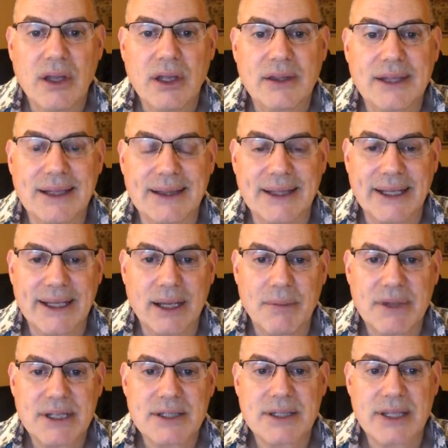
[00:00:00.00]
the
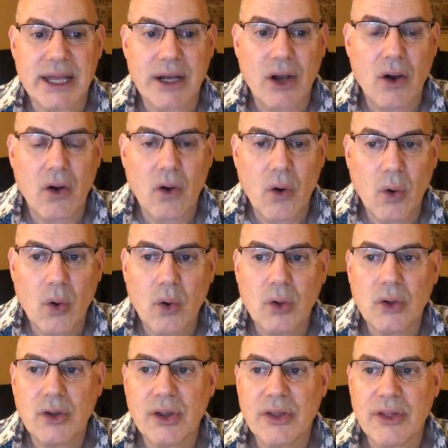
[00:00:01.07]
ligaments that
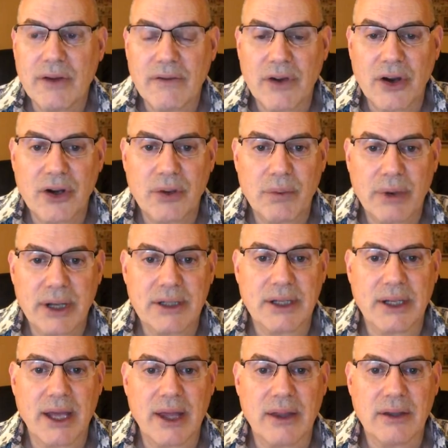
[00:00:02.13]
hold the vertebrae
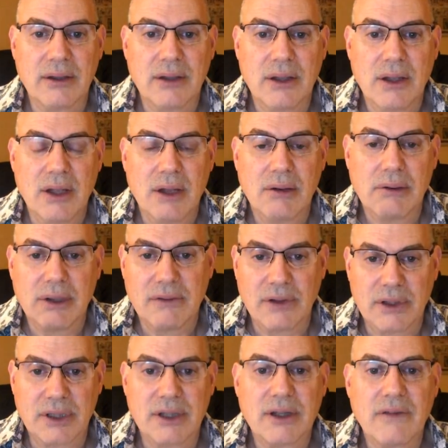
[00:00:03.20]
together. We've
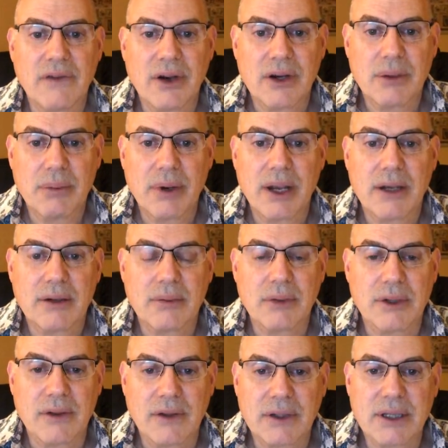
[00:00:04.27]
looked at the vertebrae,
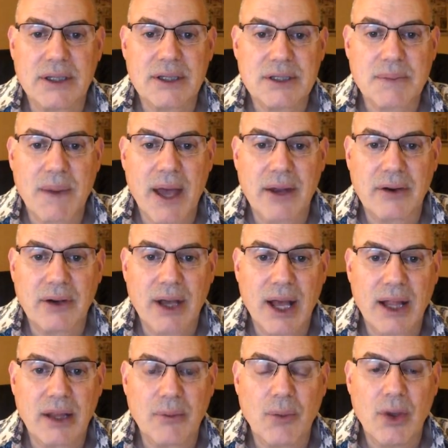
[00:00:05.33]
we've looked at the spinal
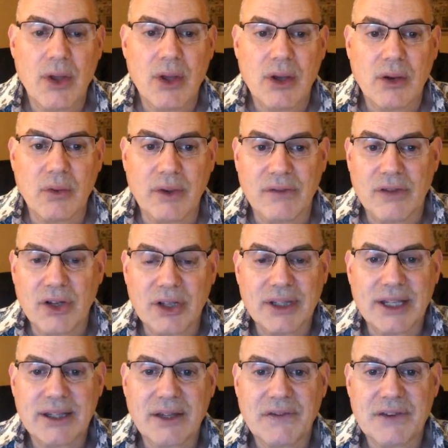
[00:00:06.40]
column, we've looked
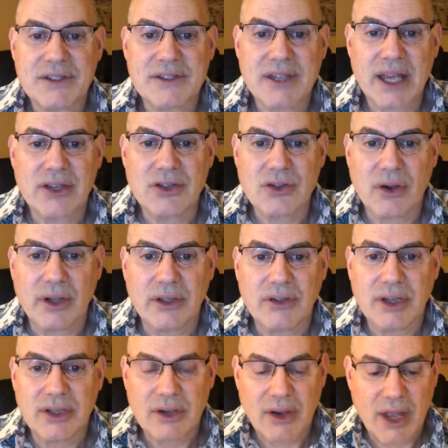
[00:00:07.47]
at the facet joints,
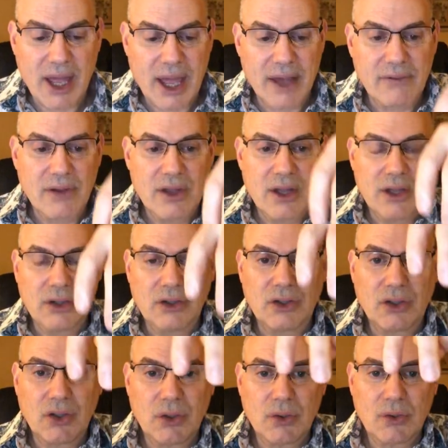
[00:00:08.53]
and you have
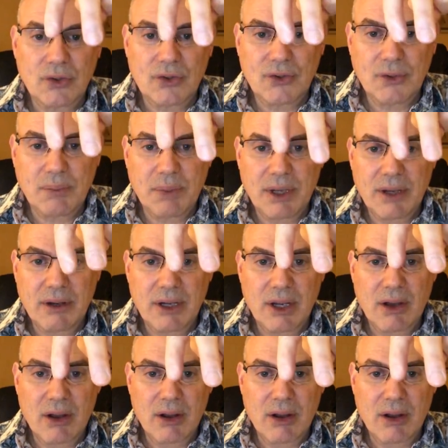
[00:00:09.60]
two inferior